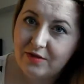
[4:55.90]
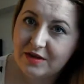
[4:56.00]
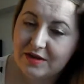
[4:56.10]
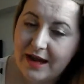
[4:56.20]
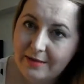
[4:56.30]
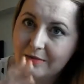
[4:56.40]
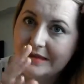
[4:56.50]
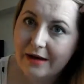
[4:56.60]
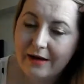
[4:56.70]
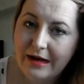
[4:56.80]
the same
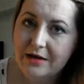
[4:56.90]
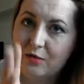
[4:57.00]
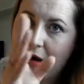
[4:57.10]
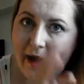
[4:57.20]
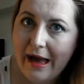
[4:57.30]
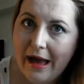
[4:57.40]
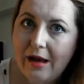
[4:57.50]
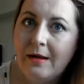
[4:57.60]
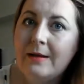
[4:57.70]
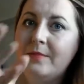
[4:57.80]
side of your hair
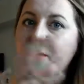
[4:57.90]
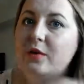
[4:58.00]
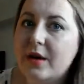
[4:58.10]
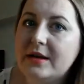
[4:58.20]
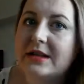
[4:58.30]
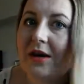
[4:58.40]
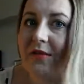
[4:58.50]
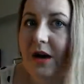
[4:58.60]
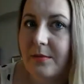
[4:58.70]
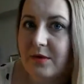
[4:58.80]
that you're going to
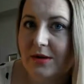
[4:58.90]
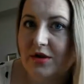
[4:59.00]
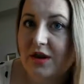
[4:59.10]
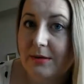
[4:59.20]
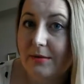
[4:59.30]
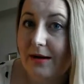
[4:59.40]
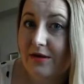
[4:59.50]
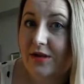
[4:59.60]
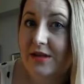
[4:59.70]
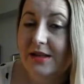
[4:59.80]
have the updo actually coming
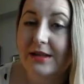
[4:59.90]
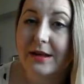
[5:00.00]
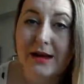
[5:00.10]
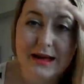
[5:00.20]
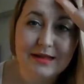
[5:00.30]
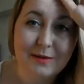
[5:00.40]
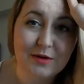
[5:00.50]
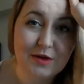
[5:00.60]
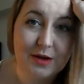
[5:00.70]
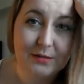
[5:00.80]
around to, because it's slightly
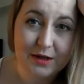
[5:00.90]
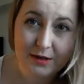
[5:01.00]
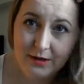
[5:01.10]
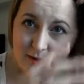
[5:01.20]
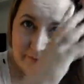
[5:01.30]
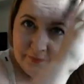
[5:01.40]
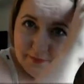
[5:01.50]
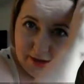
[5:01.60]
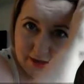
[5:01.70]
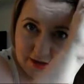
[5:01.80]
asymmetric updo,
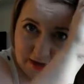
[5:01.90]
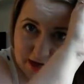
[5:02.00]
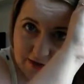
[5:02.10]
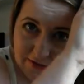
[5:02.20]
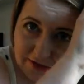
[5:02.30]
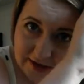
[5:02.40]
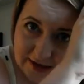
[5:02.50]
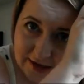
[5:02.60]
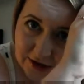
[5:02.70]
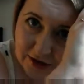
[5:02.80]
and just take a front
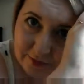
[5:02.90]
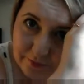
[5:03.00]
section